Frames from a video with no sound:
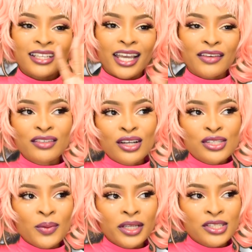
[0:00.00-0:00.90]
even though
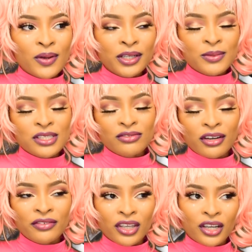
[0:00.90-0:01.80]
2020 was a
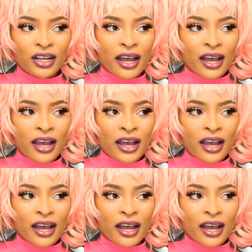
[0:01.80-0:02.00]
rough year,